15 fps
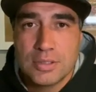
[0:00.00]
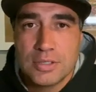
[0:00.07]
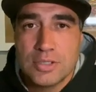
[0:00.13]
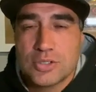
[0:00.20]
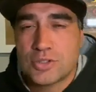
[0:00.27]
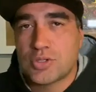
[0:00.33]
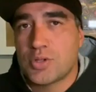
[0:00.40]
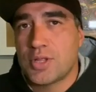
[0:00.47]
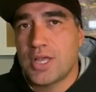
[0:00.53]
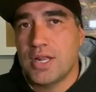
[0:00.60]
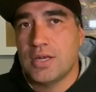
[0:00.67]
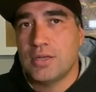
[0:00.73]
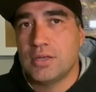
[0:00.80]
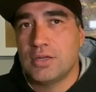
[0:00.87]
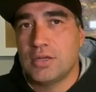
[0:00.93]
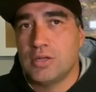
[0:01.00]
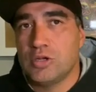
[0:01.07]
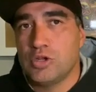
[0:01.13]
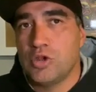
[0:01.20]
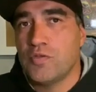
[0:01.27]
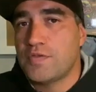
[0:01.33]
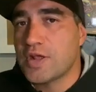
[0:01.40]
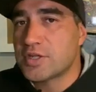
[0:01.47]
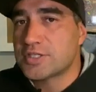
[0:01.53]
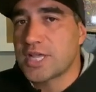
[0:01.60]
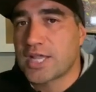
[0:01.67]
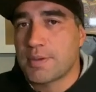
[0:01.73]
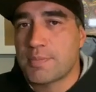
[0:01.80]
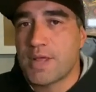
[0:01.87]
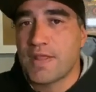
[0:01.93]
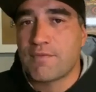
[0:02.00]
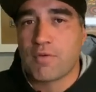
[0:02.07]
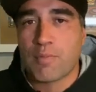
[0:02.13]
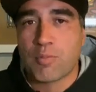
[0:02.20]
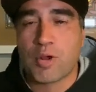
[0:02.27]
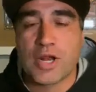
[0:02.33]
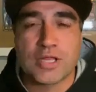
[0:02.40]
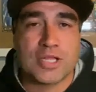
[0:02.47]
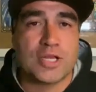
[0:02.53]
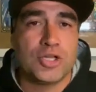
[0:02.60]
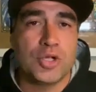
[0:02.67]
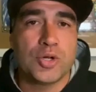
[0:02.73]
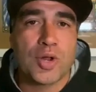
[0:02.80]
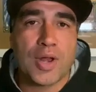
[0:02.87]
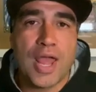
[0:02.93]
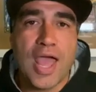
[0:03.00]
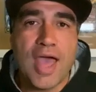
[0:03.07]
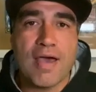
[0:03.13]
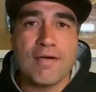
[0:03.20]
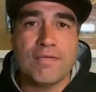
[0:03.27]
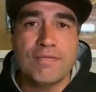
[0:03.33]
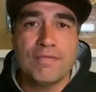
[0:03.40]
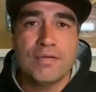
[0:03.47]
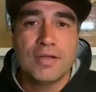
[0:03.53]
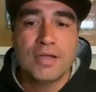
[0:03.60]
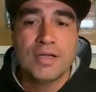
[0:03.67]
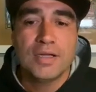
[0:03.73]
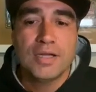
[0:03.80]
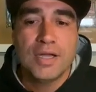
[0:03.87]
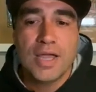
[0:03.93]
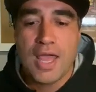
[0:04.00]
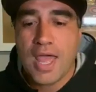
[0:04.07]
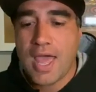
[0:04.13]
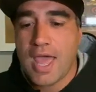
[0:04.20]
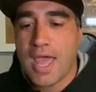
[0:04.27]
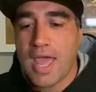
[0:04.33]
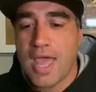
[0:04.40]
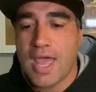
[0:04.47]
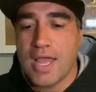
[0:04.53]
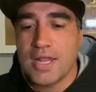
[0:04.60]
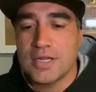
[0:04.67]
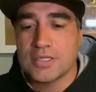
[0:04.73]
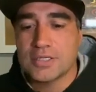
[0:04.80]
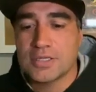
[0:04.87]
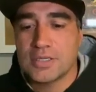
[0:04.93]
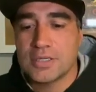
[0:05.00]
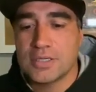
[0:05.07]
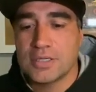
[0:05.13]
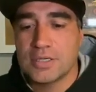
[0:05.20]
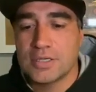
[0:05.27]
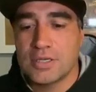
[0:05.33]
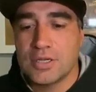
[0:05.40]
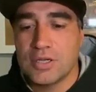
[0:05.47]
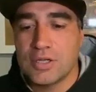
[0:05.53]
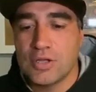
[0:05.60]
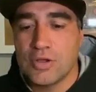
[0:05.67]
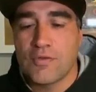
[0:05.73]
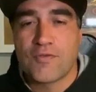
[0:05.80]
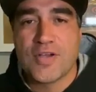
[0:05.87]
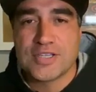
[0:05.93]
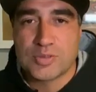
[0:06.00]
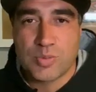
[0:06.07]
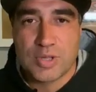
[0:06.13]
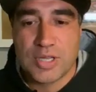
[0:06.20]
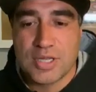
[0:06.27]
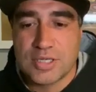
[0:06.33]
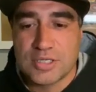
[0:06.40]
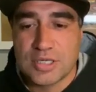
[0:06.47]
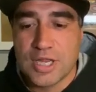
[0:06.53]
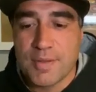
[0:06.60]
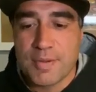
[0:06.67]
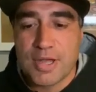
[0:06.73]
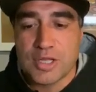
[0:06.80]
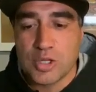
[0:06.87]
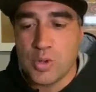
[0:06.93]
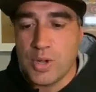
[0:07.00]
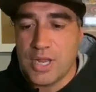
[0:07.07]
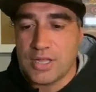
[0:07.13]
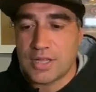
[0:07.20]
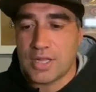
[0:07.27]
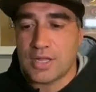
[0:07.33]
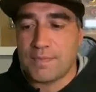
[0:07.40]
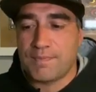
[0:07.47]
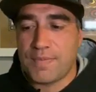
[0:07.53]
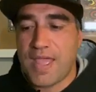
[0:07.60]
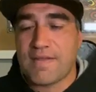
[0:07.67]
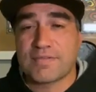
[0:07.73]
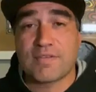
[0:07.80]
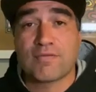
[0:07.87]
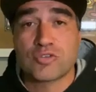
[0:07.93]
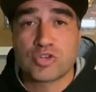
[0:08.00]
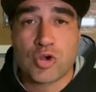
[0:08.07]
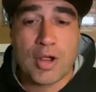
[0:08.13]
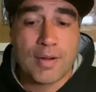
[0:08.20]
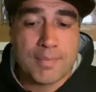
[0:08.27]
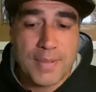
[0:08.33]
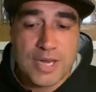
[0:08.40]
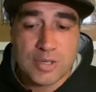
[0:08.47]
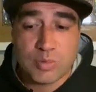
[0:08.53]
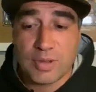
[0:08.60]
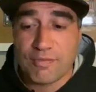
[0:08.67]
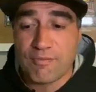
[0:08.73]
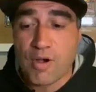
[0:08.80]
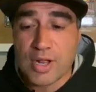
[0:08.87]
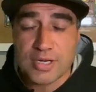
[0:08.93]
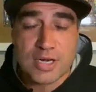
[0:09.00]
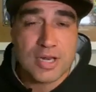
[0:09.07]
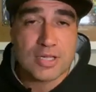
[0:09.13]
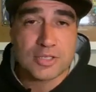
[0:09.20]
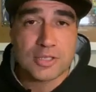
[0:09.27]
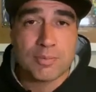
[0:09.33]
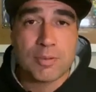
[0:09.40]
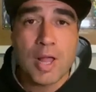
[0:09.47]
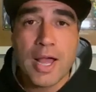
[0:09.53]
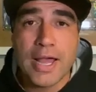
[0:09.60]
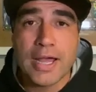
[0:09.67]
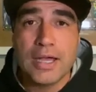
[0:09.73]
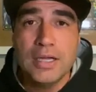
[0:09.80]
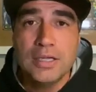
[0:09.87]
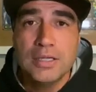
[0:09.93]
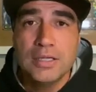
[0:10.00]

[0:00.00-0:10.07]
So then you've now taken money for a product that you don't have, and you're faced with a dilemma. You either have to try and manually find another supplier,